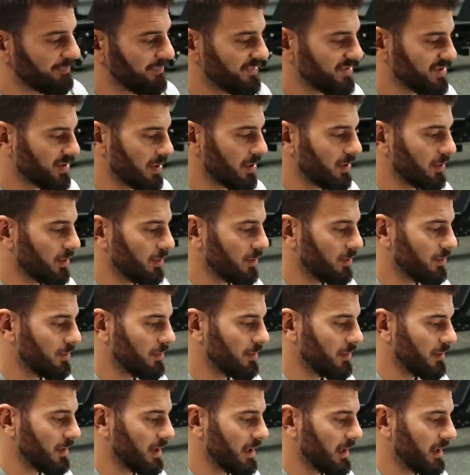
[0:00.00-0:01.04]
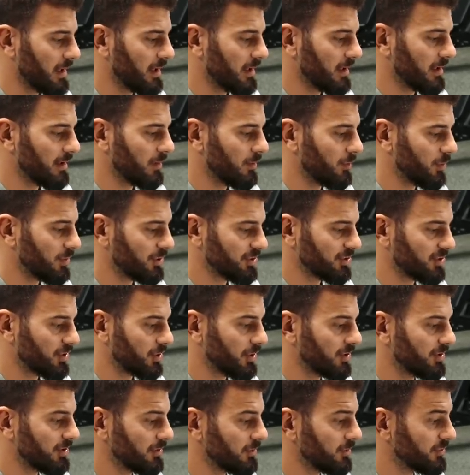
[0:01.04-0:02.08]
So we're just
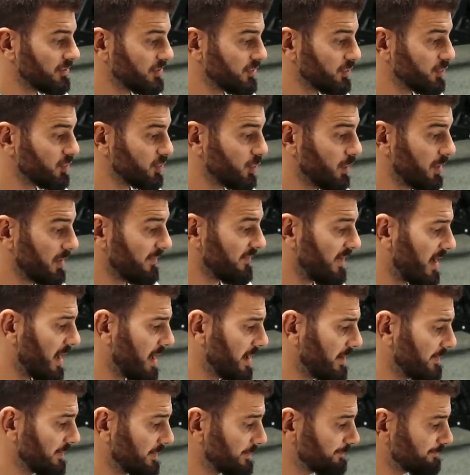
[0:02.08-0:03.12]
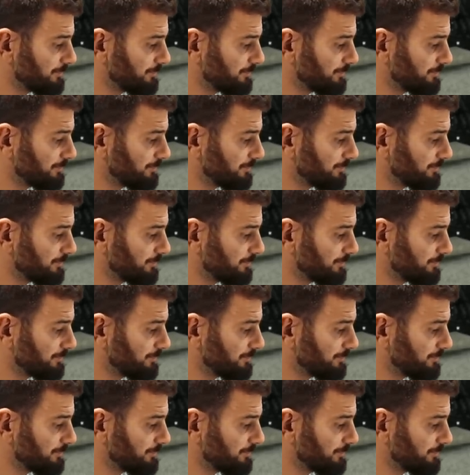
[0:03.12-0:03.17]
gonna do 225